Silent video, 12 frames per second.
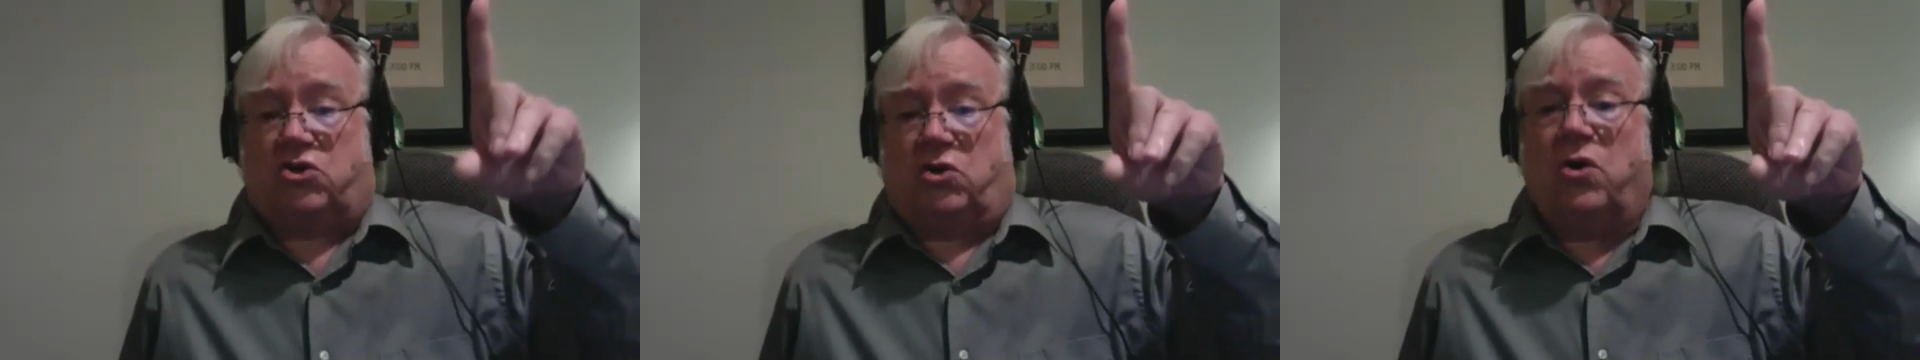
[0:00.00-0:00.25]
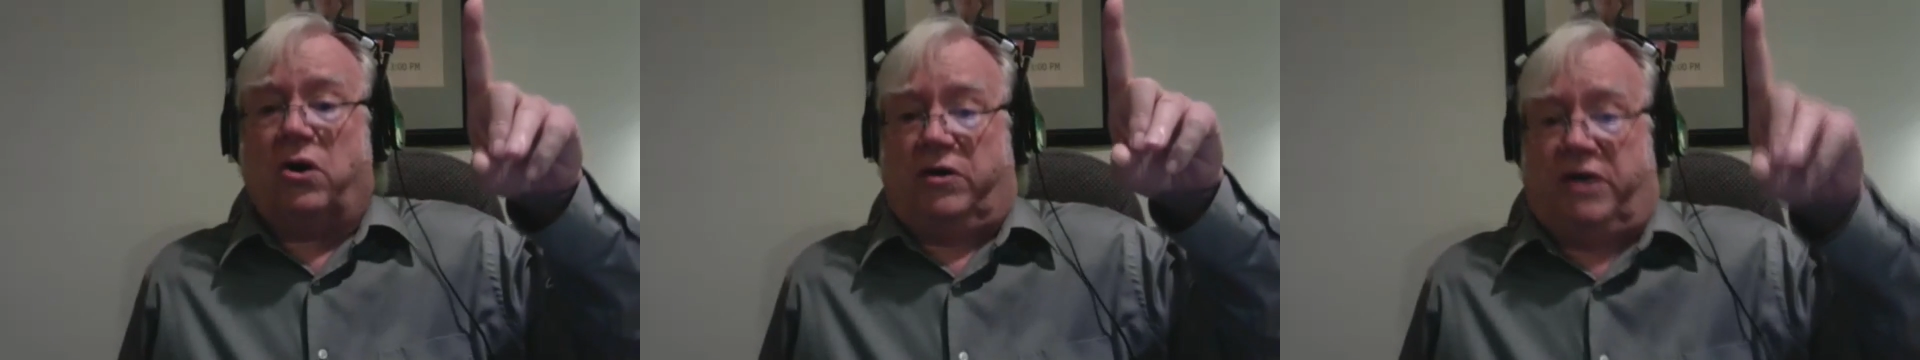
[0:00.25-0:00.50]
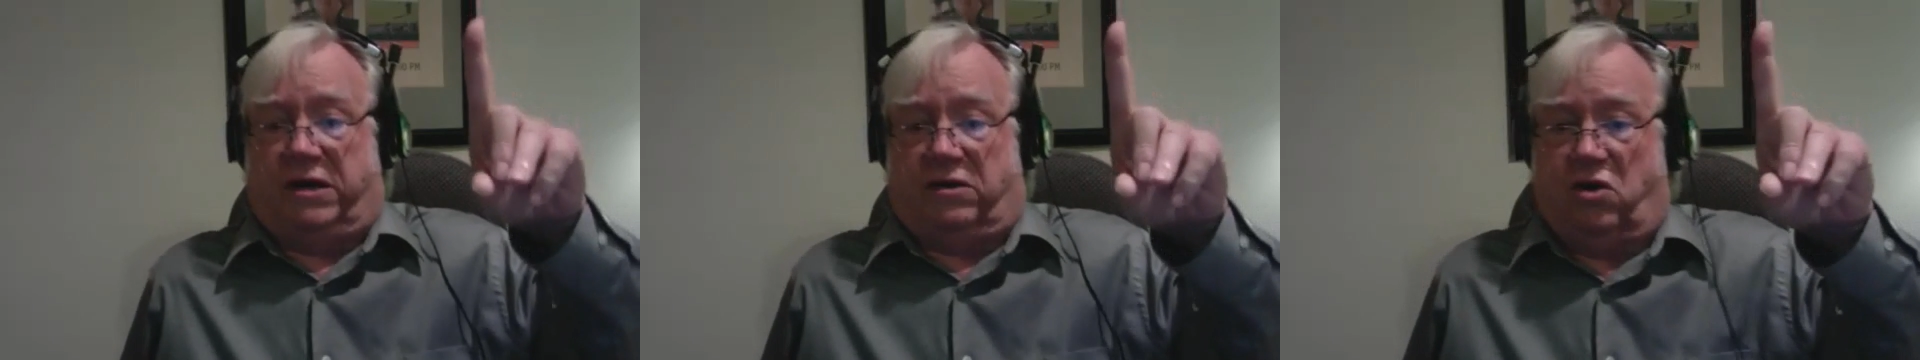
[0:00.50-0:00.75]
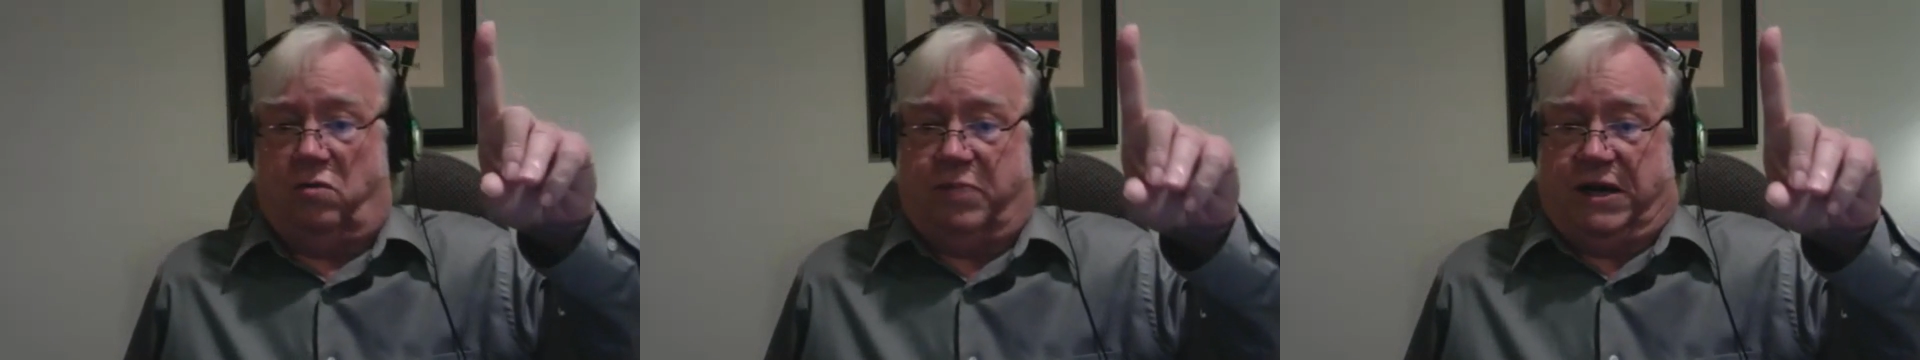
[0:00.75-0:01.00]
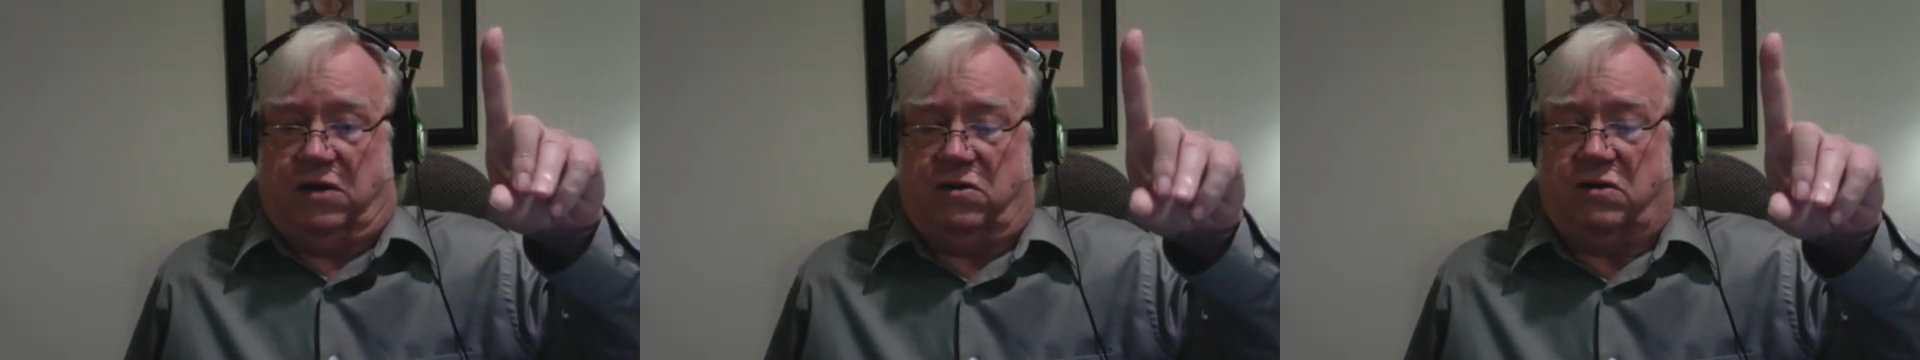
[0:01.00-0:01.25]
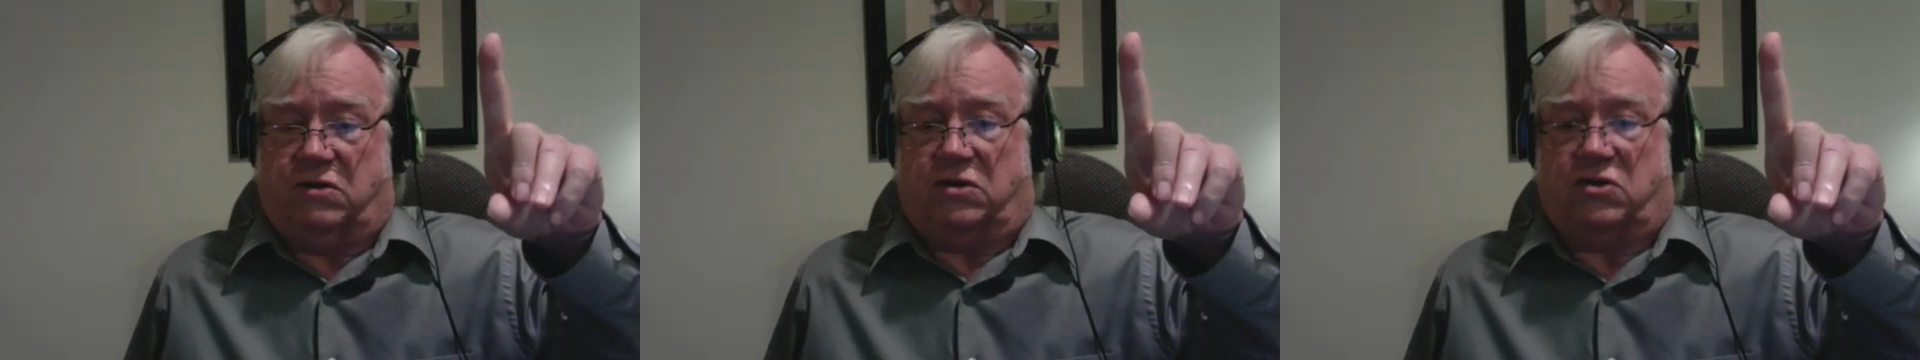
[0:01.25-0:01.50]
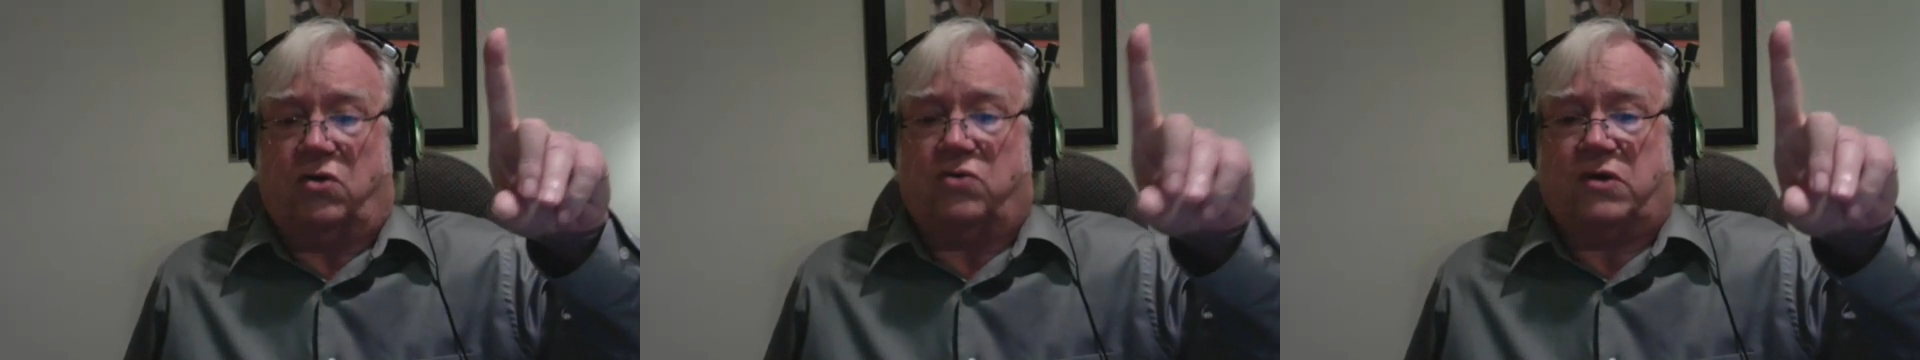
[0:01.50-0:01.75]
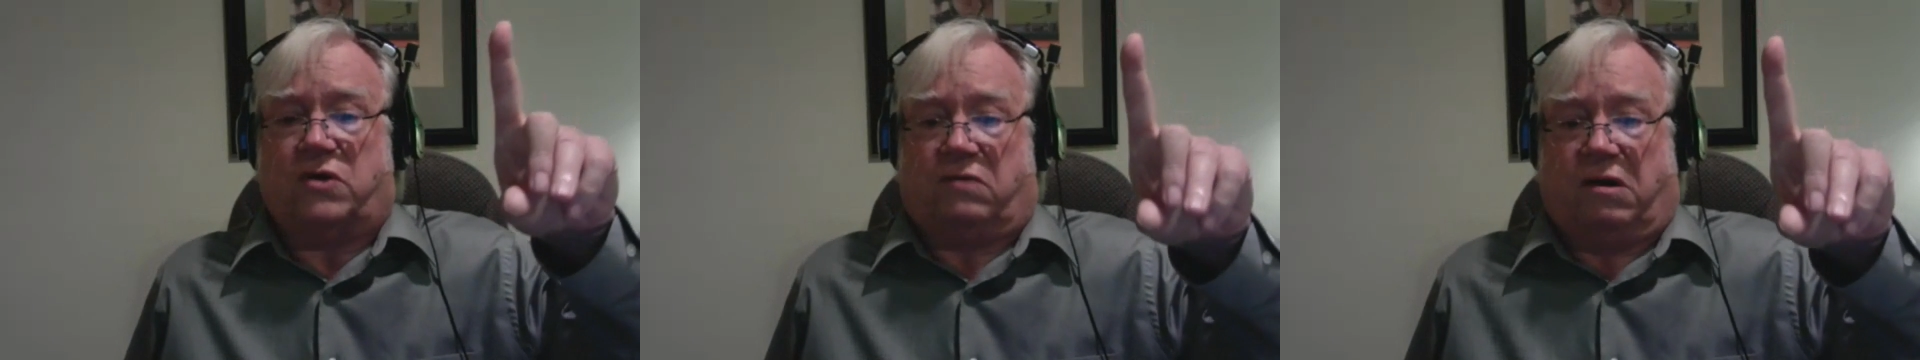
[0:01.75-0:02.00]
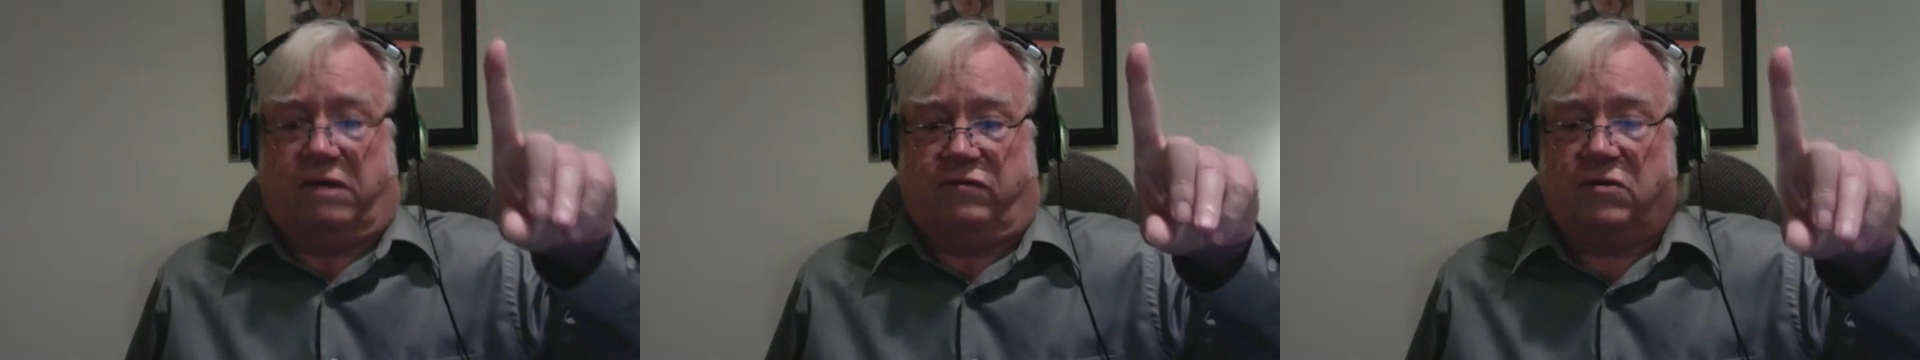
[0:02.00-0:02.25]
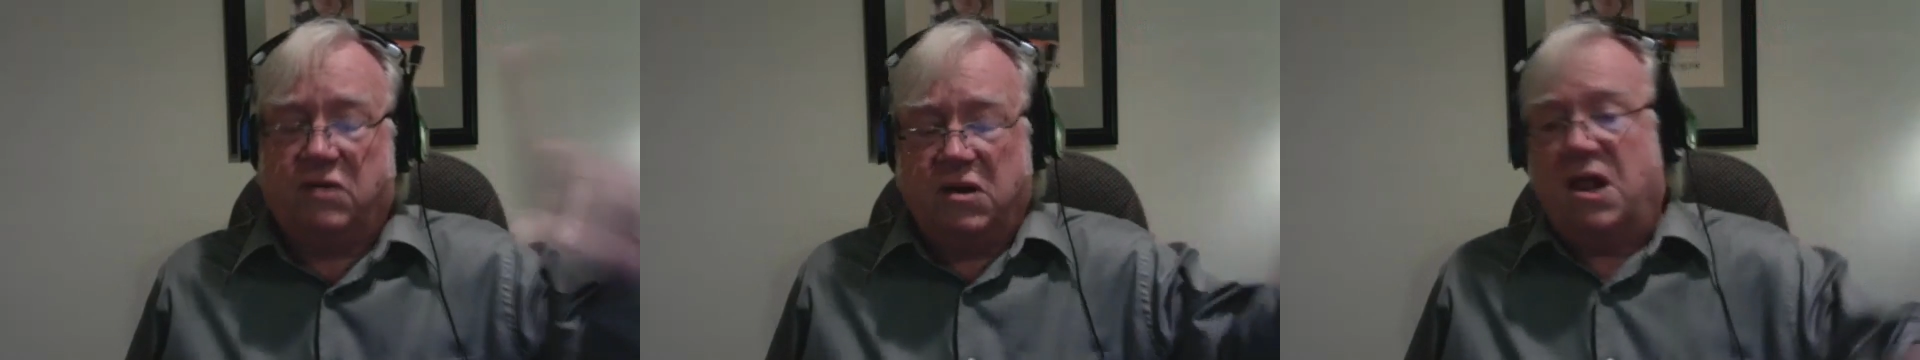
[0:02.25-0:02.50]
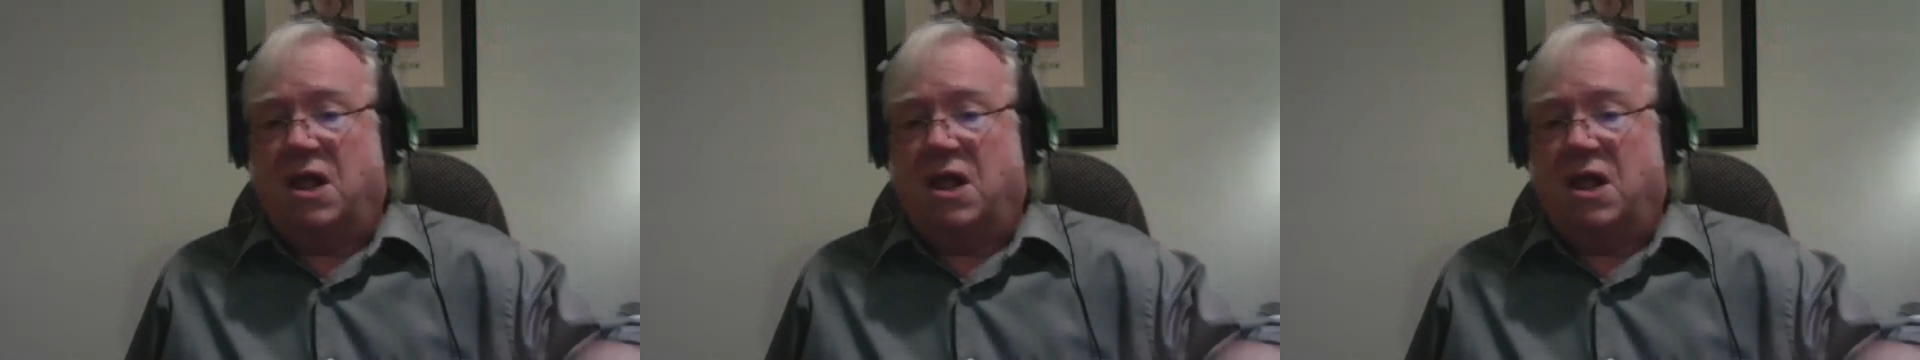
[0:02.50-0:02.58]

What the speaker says: lured in, though, Peter. The tow truck driver